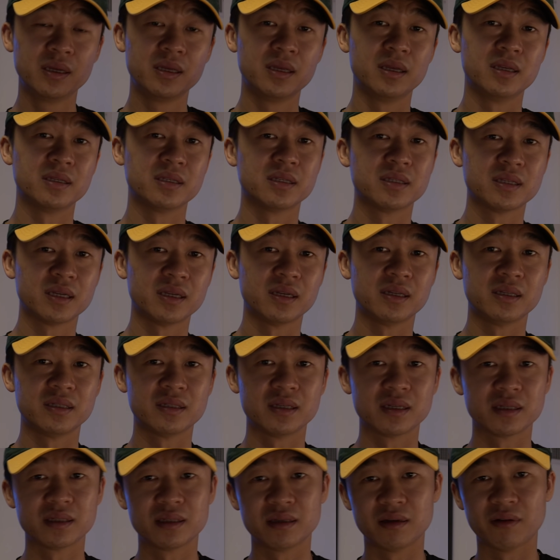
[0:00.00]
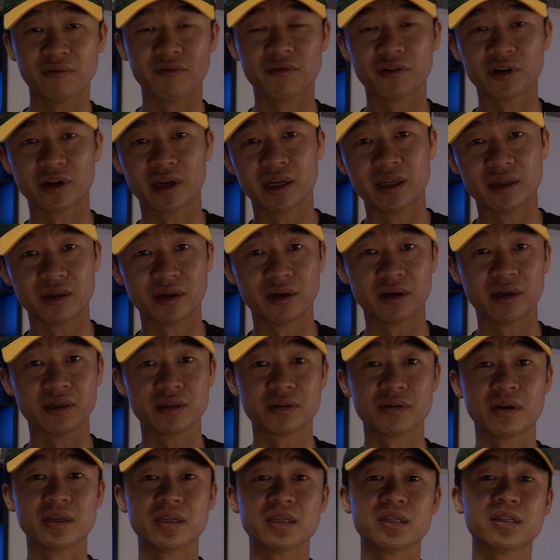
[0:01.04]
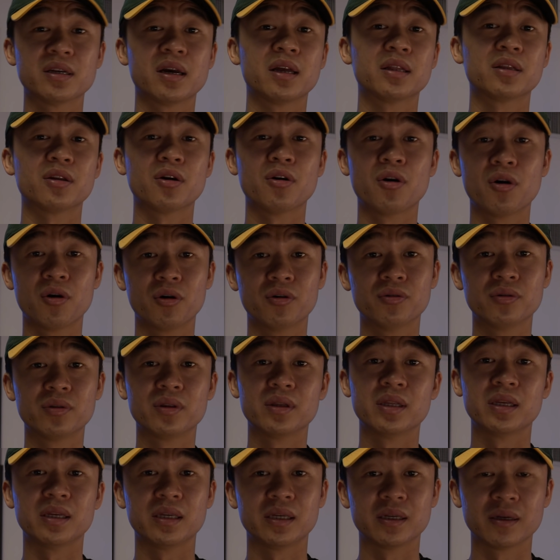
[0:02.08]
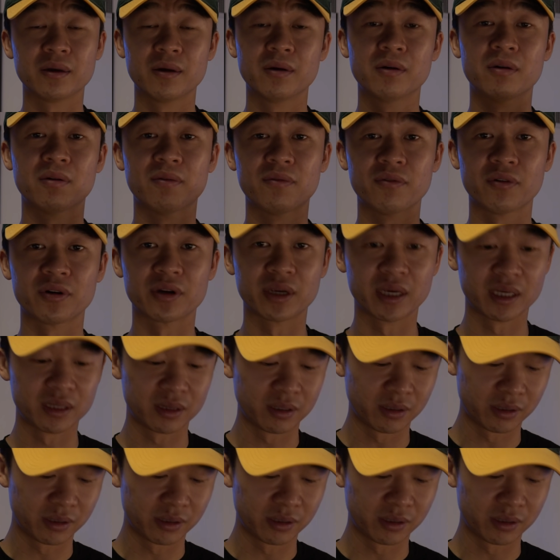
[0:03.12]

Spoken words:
into 1080-60 and 4K 30, so I just shot the whole thing on 4K